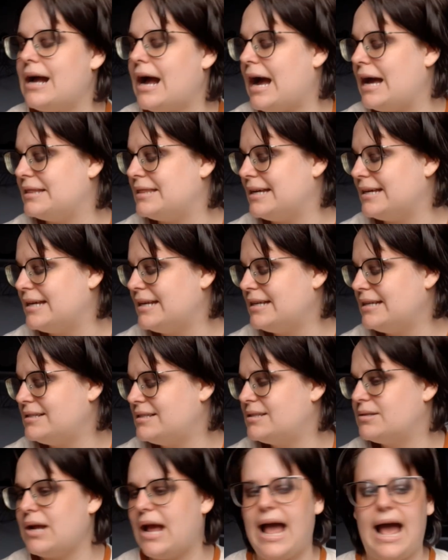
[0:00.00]
I think
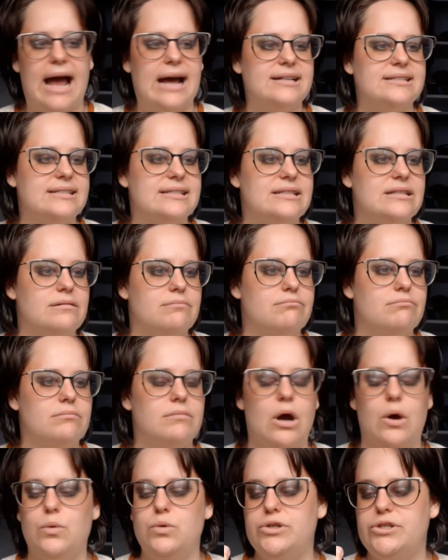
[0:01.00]
it has the
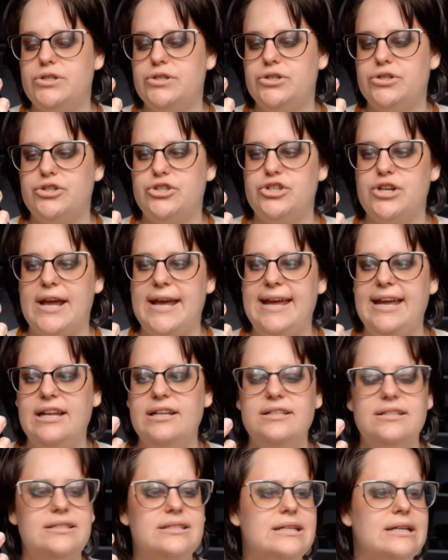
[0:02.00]
most
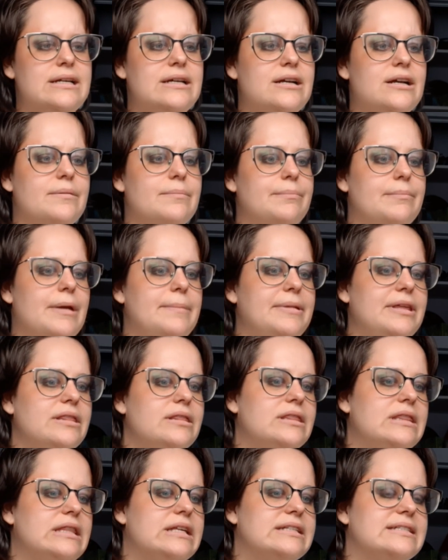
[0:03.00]
shades, maybe
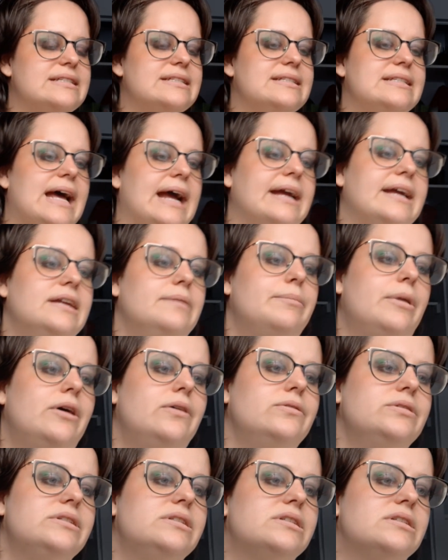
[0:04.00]
the second
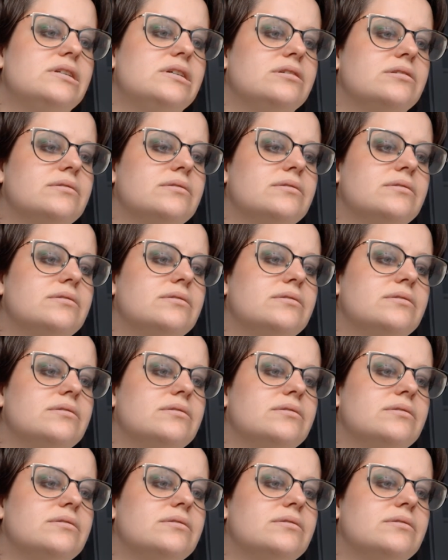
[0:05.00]
most.